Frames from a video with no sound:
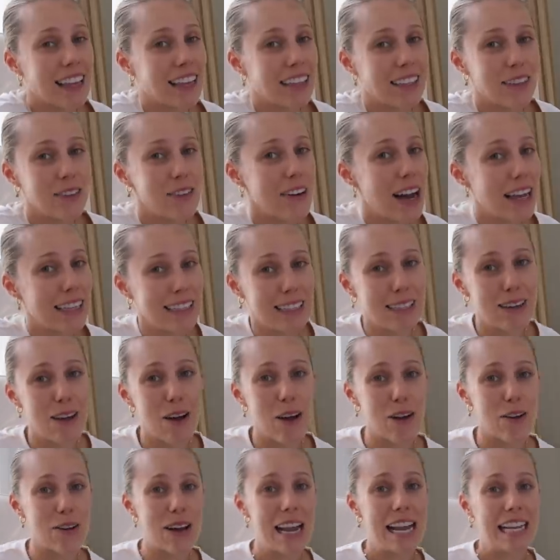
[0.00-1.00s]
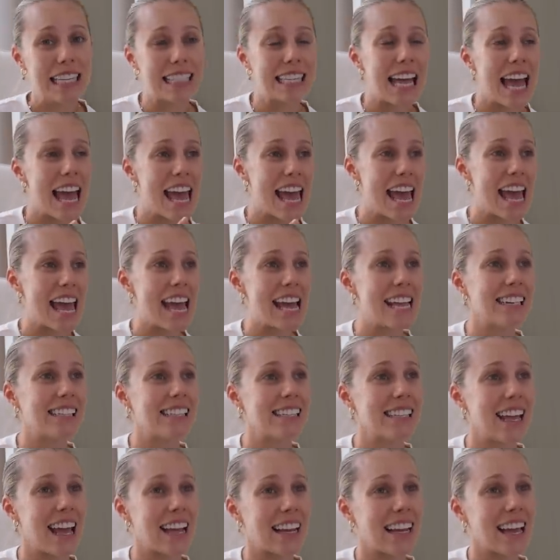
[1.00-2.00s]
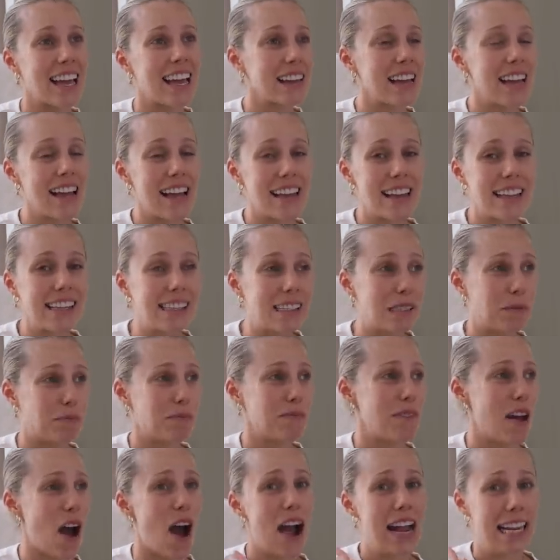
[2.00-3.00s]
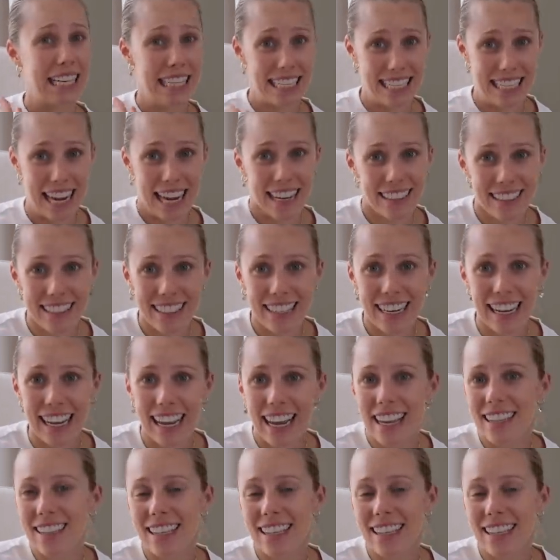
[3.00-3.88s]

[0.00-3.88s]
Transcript: Like, you guys know his hair is like his identity.